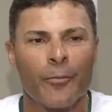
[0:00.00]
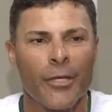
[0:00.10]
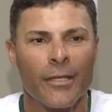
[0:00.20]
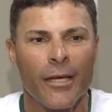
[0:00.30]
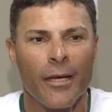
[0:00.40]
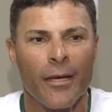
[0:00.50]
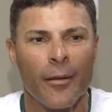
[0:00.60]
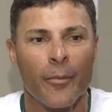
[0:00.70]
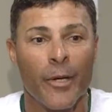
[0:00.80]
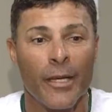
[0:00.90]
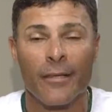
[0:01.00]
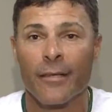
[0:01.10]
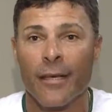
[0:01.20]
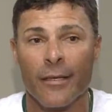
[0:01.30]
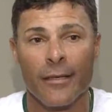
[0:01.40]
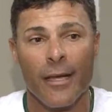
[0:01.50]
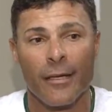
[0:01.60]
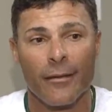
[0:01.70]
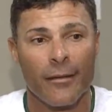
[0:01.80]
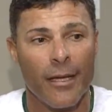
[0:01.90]
but uh, but he's he's
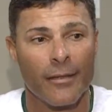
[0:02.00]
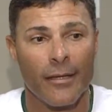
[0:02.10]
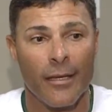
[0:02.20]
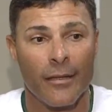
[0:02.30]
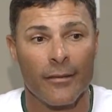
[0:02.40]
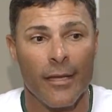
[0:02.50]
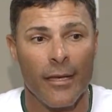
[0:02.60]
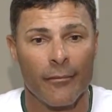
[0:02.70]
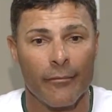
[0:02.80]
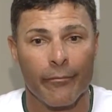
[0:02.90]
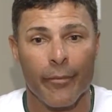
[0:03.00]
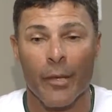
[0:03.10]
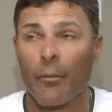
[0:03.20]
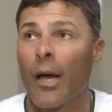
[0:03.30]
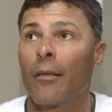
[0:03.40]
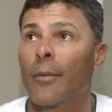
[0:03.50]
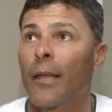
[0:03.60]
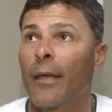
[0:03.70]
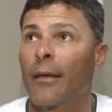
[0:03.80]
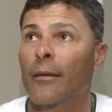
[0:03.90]
not like I said he's not been bothered
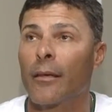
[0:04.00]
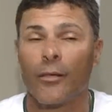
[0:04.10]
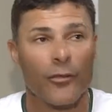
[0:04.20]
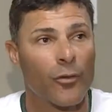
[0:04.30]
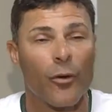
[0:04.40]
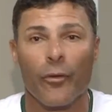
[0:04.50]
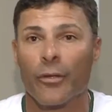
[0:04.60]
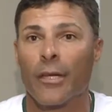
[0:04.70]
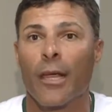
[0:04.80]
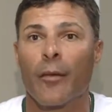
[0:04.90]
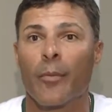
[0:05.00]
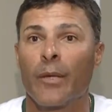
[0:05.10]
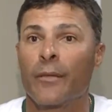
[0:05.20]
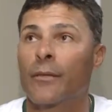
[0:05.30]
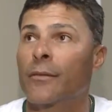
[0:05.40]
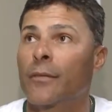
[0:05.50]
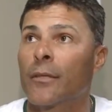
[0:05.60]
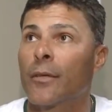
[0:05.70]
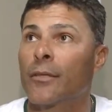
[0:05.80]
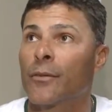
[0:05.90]
by that. He just go there, take care of business.
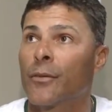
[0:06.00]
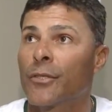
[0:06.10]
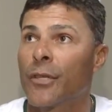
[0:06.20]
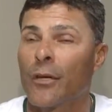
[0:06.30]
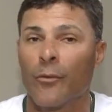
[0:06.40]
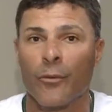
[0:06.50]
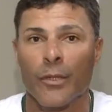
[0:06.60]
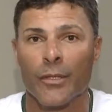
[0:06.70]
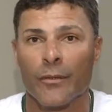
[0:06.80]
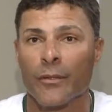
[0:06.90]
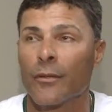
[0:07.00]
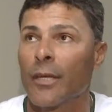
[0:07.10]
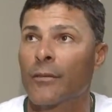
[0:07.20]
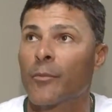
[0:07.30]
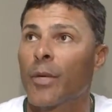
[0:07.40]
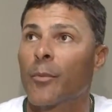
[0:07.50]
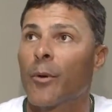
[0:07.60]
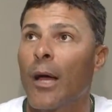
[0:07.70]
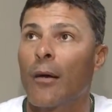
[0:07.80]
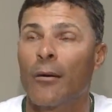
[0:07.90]
You know, he's do his job, which is you know get some
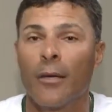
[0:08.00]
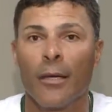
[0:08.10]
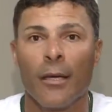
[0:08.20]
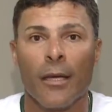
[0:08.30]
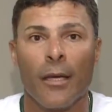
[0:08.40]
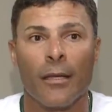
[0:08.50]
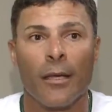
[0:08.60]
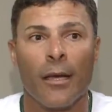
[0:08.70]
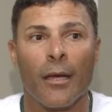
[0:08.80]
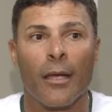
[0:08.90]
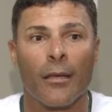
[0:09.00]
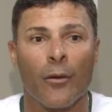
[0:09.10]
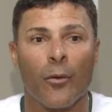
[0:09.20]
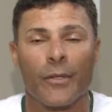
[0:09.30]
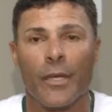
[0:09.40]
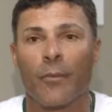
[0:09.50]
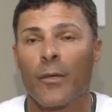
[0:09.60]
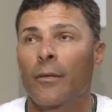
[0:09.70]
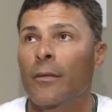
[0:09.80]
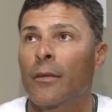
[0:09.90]
people out and uh, and always keep
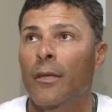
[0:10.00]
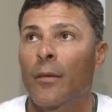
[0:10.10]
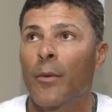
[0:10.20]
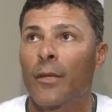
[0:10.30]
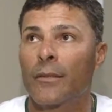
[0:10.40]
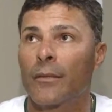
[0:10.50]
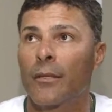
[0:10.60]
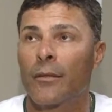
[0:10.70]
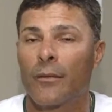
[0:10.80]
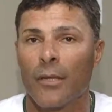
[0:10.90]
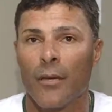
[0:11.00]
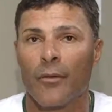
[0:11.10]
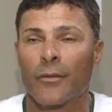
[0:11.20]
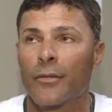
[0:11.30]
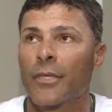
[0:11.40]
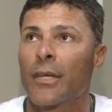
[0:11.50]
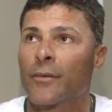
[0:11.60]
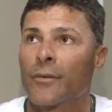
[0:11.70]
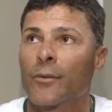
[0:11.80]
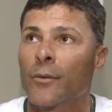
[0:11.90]
the keep us you know give us a
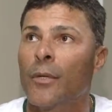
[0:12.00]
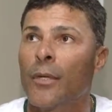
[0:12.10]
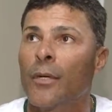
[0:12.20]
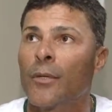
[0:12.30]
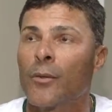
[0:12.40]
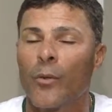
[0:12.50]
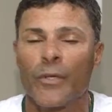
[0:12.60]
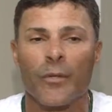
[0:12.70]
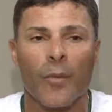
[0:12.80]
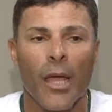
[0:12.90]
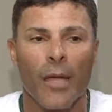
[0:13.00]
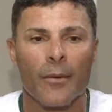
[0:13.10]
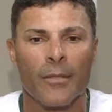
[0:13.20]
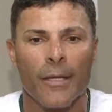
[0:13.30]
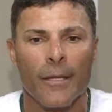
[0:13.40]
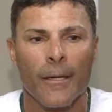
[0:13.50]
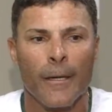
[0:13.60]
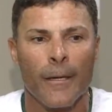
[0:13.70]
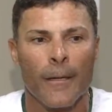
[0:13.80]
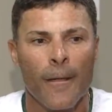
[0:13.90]
chance to to win some games. And
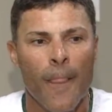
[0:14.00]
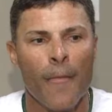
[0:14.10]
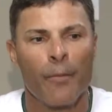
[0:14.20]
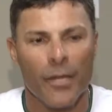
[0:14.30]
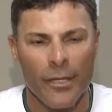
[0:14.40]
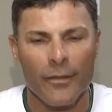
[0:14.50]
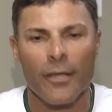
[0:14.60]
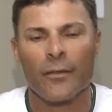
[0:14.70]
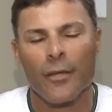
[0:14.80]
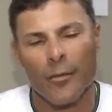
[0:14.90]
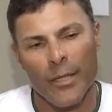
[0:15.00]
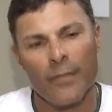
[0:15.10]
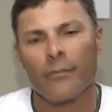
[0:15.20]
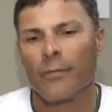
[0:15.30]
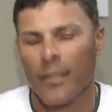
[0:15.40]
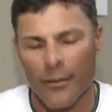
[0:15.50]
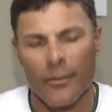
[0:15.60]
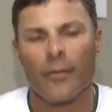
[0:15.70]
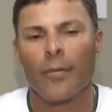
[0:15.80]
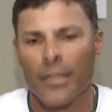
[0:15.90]
uh, but he's it's gonna be you know
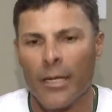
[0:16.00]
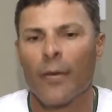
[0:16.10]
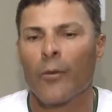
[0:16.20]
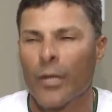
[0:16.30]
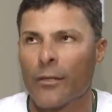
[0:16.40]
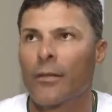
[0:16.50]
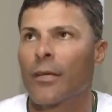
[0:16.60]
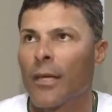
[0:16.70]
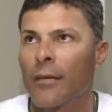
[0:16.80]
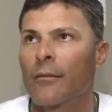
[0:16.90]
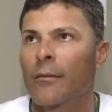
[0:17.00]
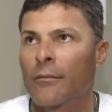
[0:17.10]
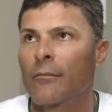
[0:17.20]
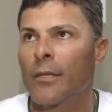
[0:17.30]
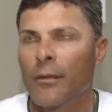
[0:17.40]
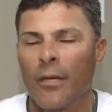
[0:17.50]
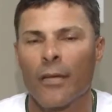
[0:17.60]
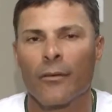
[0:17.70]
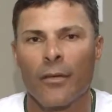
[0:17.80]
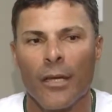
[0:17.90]
it's gonna be a time when he's gonna get you know he
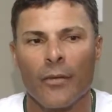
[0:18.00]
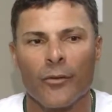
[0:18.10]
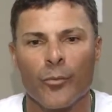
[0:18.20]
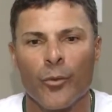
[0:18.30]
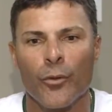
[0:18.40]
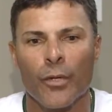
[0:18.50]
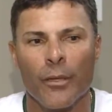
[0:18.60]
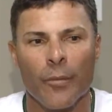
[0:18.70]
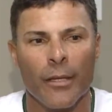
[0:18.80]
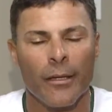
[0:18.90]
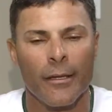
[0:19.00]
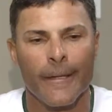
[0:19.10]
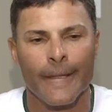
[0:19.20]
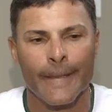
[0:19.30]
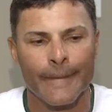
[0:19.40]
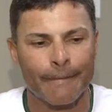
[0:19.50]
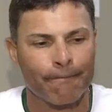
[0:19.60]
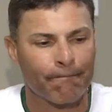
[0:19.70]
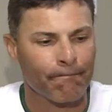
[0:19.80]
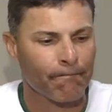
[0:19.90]
get gets the support. I mean. Um,
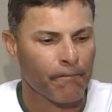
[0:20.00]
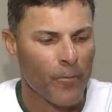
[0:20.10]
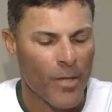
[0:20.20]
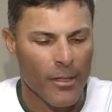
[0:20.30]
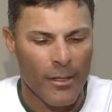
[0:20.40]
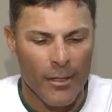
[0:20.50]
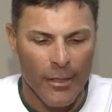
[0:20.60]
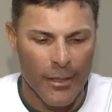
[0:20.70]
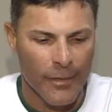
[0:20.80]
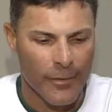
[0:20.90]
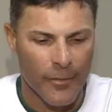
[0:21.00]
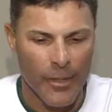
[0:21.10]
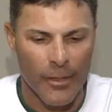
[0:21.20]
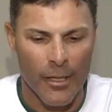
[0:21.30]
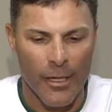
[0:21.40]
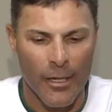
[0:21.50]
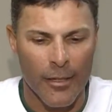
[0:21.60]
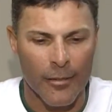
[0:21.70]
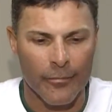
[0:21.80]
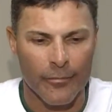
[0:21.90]
it's something that
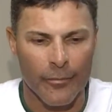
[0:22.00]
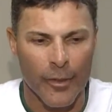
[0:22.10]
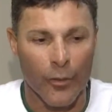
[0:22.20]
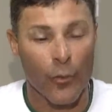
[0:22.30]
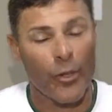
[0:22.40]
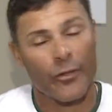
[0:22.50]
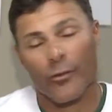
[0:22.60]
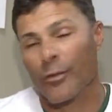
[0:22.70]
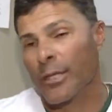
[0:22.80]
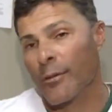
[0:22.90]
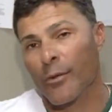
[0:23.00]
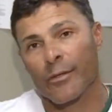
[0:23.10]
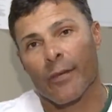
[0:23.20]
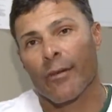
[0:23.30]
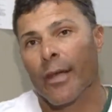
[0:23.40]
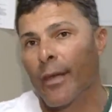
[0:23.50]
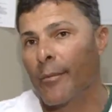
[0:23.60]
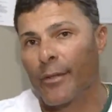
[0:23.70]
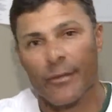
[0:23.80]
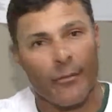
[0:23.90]
uh, you know you want to score 10 runs every day,
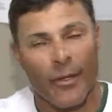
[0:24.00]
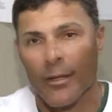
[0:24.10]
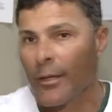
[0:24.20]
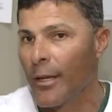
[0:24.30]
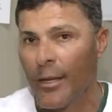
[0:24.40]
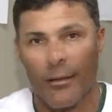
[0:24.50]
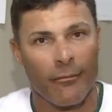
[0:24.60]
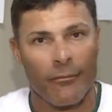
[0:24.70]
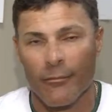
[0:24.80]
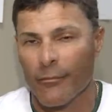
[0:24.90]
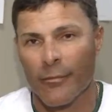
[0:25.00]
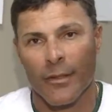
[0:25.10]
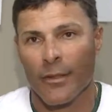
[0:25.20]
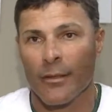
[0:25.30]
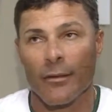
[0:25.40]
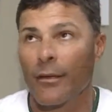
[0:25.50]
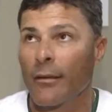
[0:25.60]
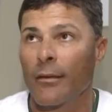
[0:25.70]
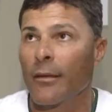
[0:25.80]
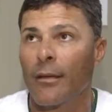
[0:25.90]
but it's something that you can it,
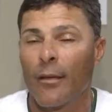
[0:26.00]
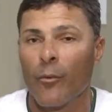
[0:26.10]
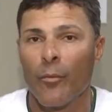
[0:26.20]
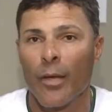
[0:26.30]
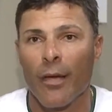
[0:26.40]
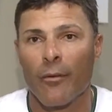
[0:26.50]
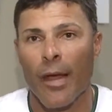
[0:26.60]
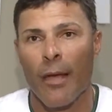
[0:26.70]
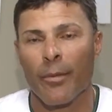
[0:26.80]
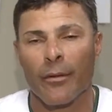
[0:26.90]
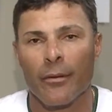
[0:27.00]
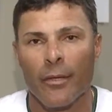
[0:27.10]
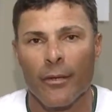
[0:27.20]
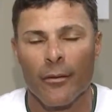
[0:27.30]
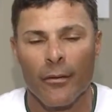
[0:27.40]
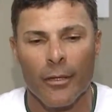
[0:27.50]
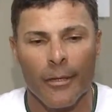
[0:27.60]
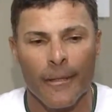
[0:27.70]
it won't be able to happen, you know,